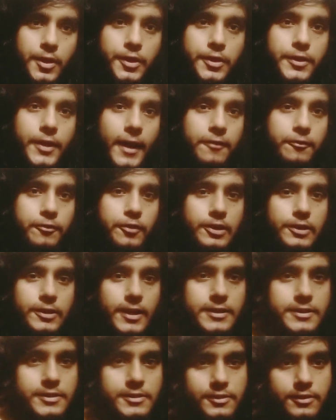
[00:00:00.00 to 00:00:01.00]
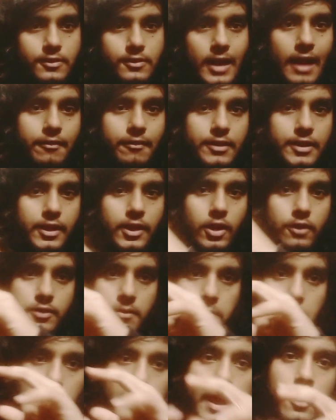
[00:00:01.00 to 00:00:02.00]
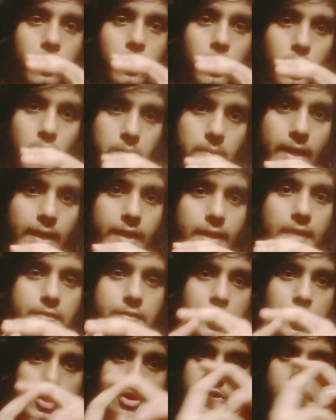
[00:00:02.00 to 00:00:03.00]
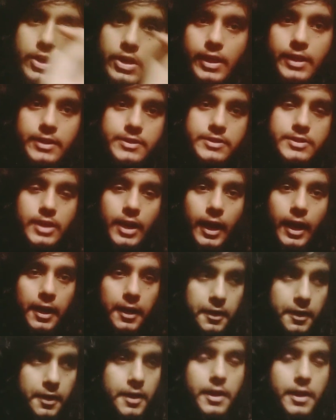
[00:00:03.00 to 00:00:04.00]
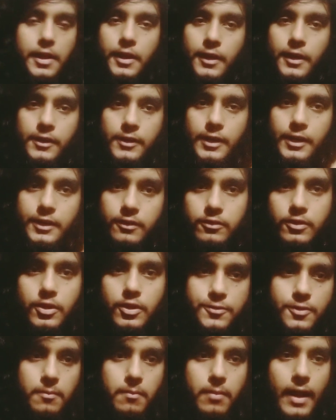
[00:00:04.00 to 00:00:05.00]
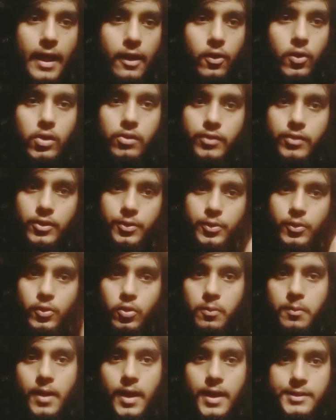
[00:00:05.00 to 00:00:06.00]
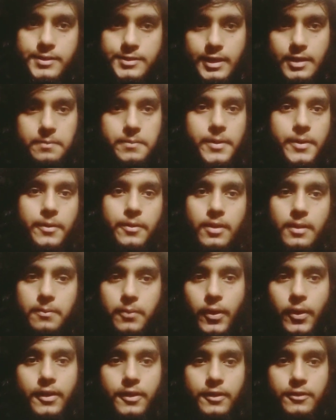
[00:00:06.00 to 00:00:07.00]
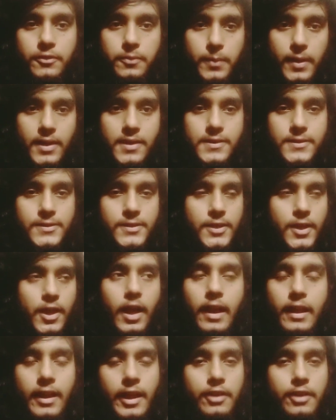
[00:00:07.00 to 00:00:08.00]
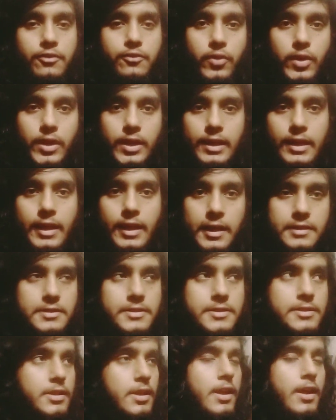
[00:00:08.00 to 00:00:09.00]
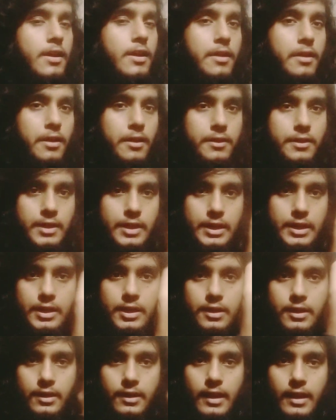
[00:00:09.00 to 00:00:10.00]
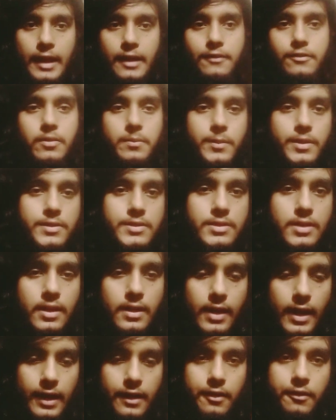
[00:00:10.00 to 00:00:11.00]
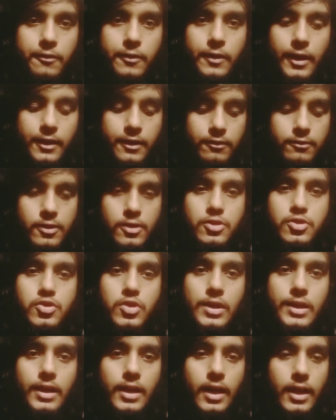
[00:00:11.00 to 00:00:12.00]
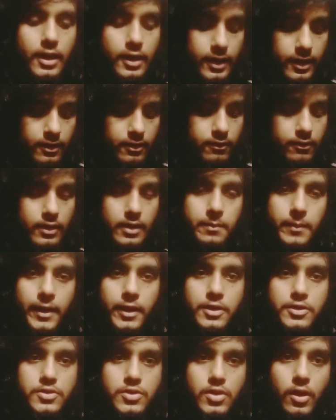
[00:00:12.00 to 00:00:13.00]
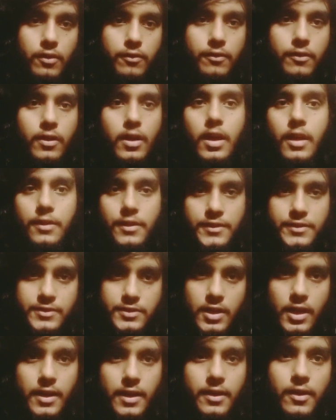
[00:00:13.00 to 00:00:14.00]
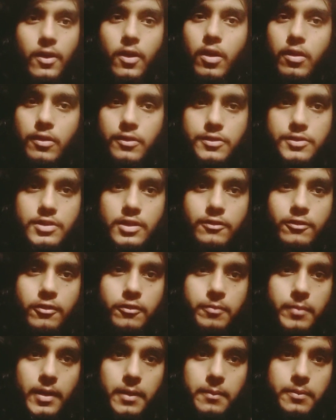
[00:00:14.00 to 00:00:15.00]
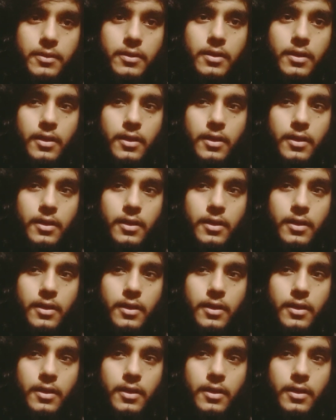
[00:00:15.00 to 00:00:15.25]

can we lens the gravity of a black hole by gravitational lens and create a virtual black hole with no mass at a particular point in space, like we lens the light from the sun and create a virtual image of the sun, on the sheet of paper.